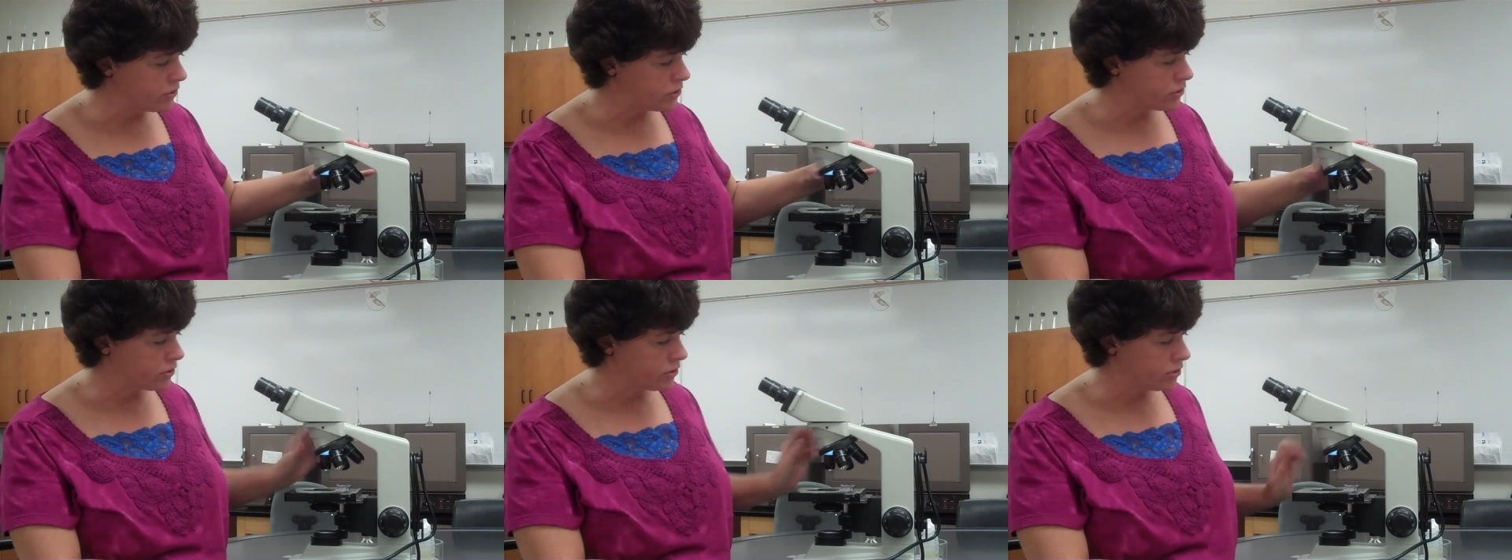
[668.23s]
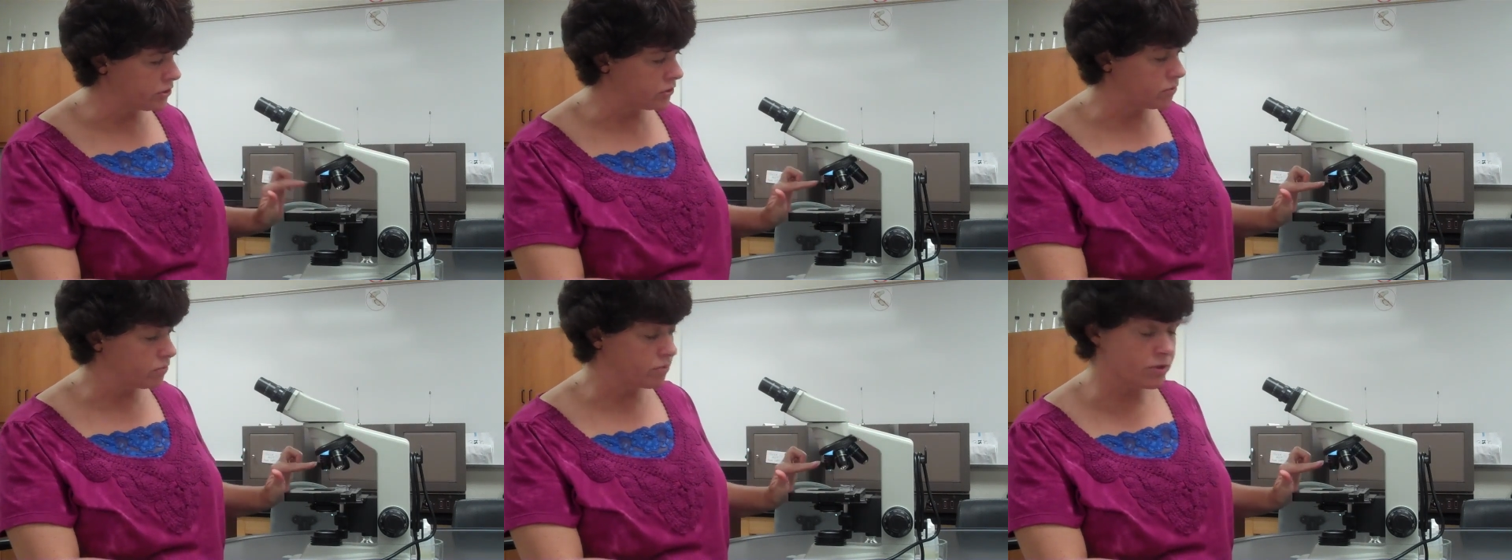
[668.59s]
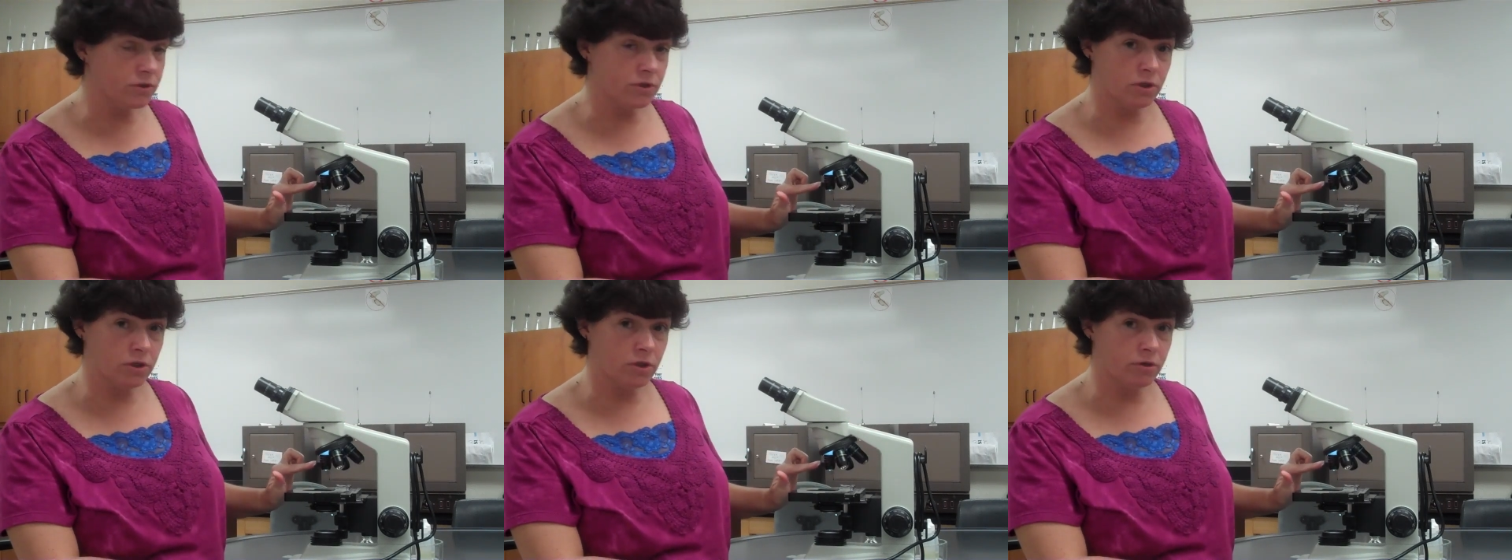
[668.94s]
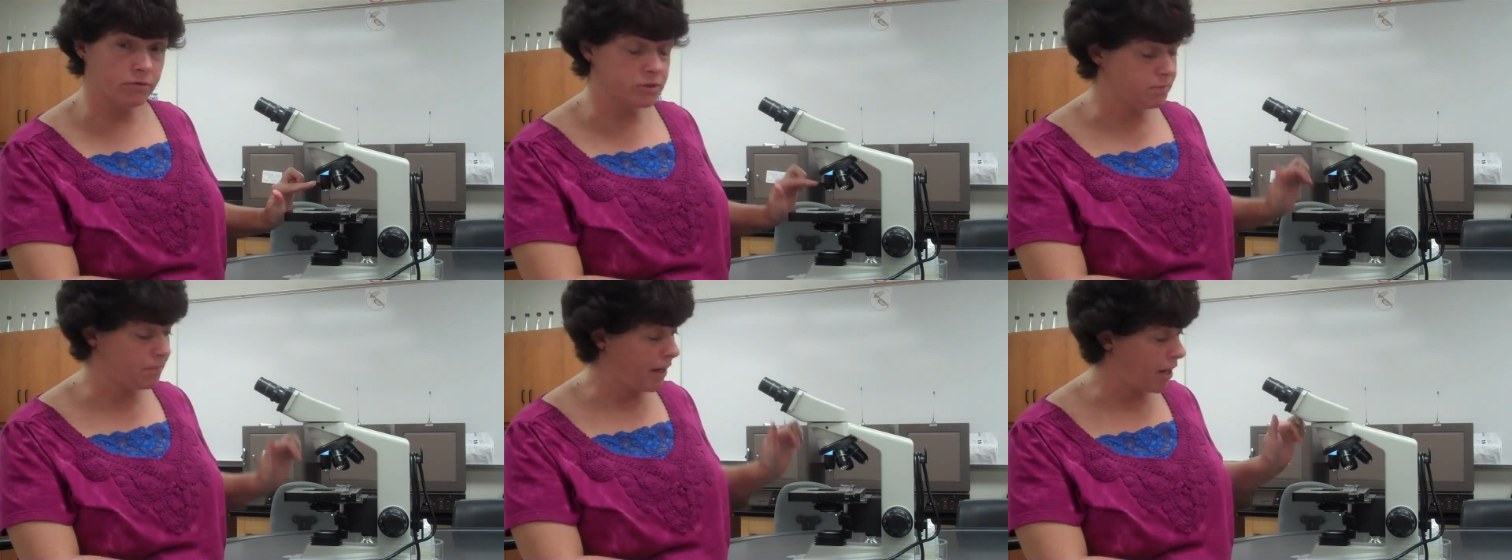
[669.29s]
turn it to where the
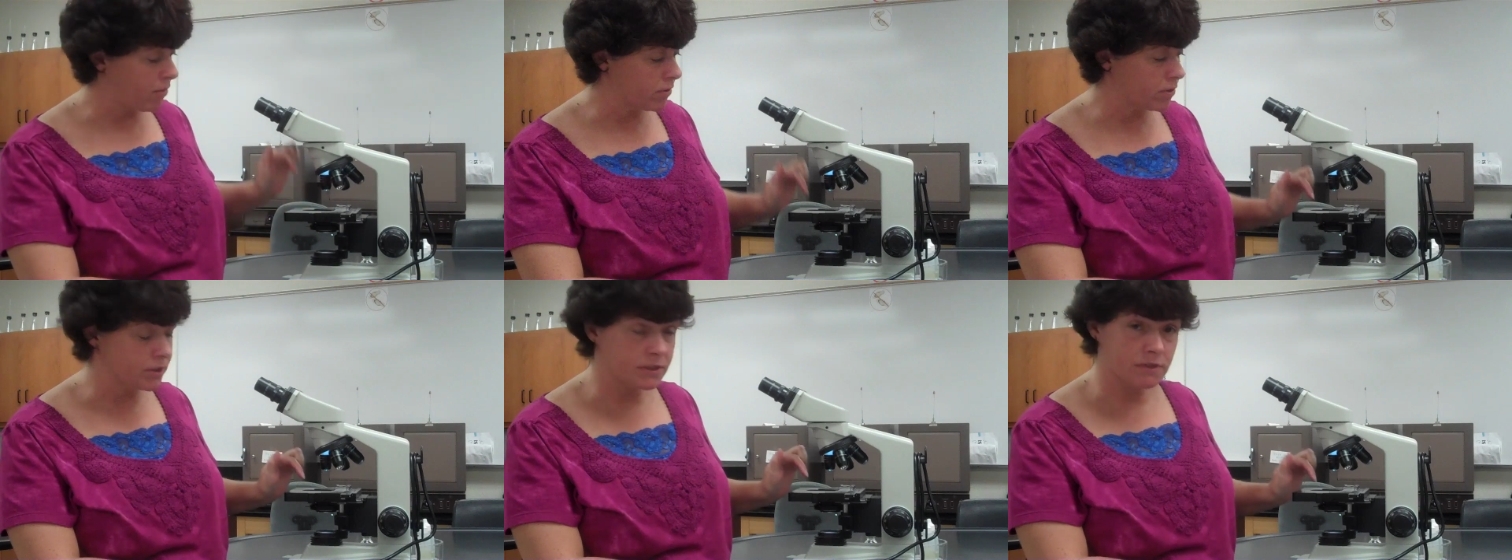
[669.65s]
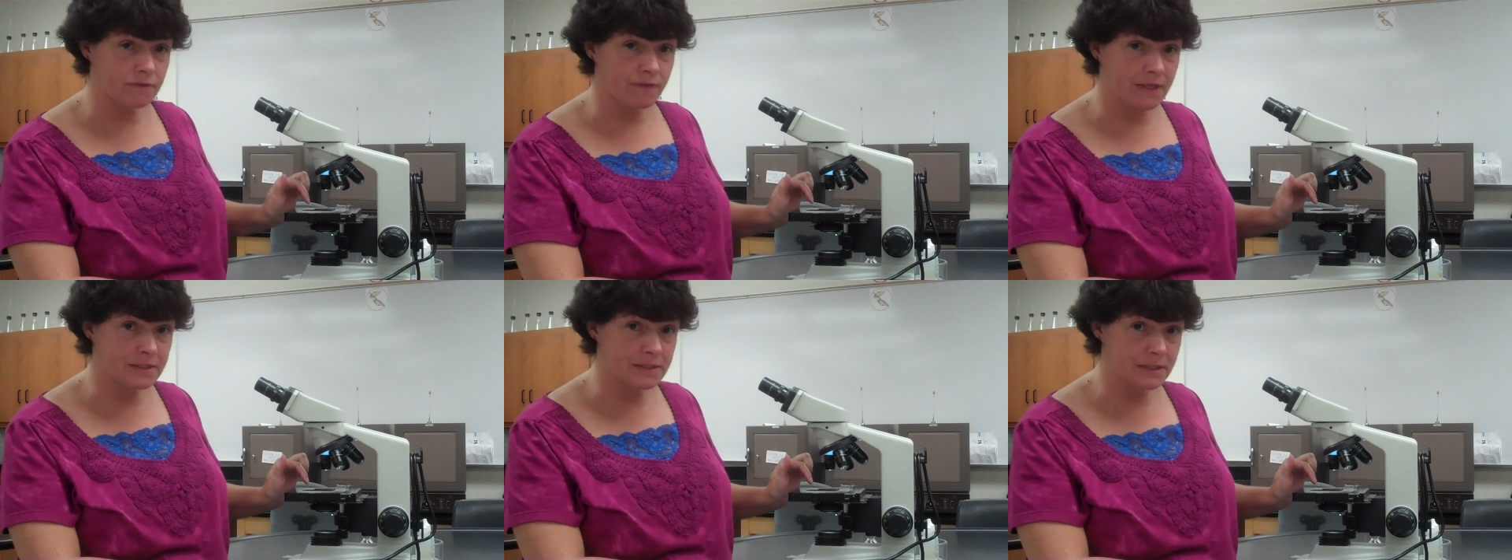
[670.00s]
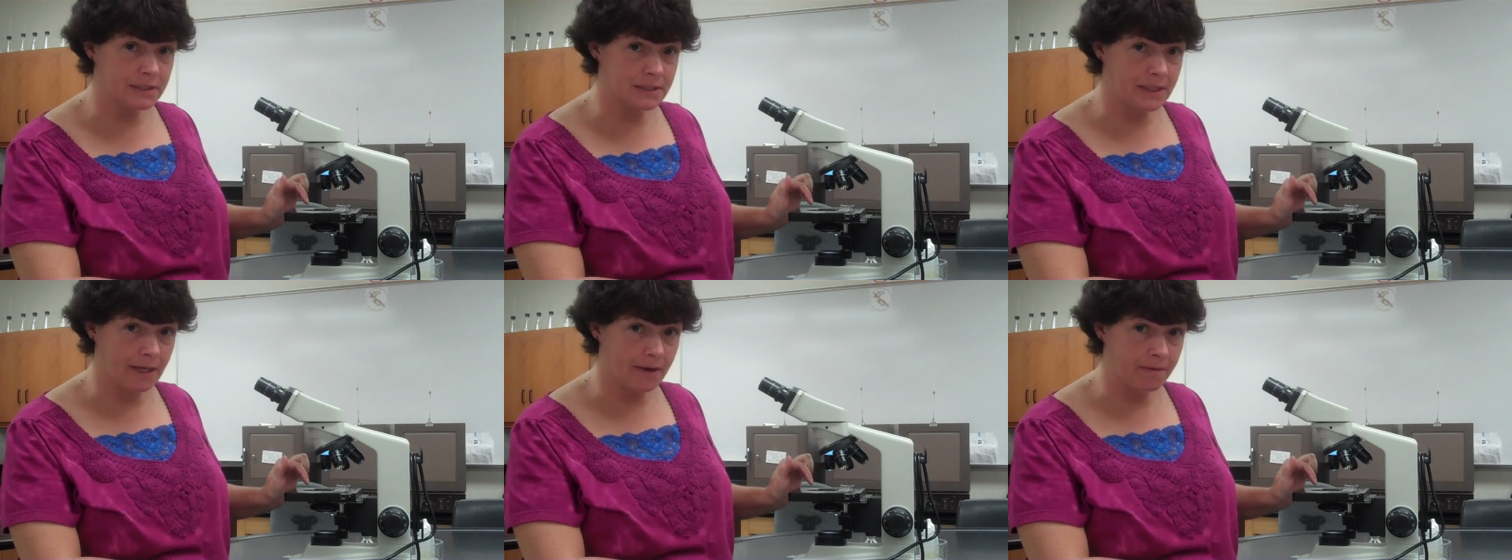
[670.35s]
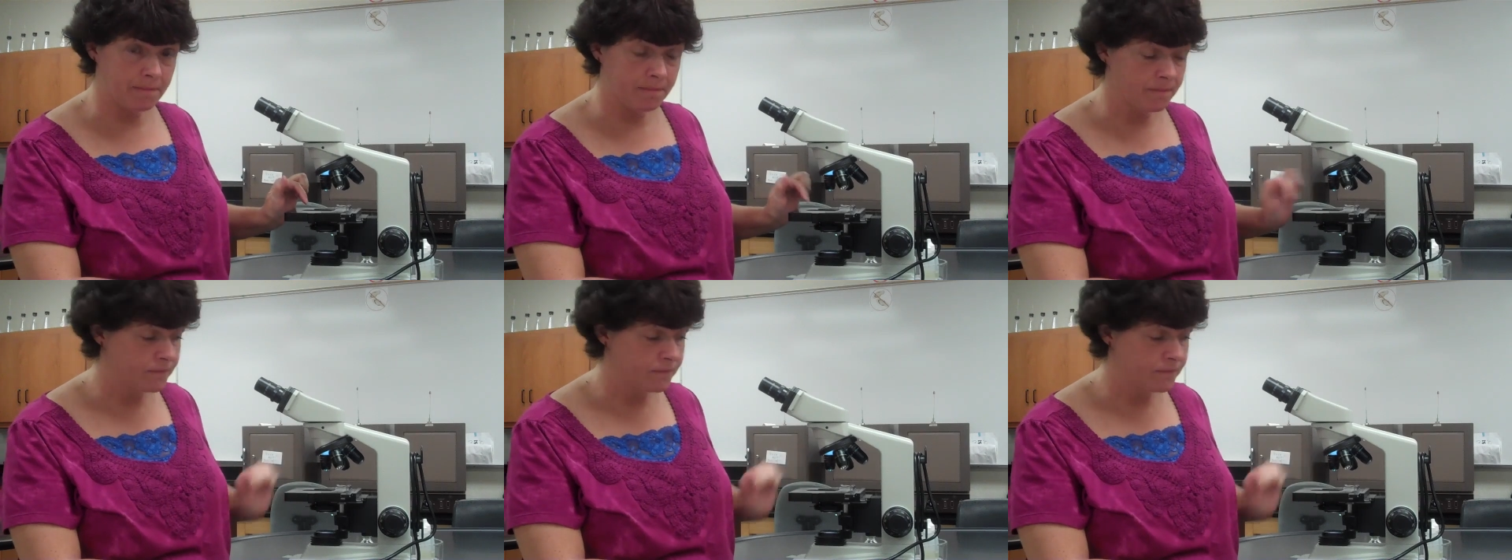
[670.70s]
lowest power is facing down.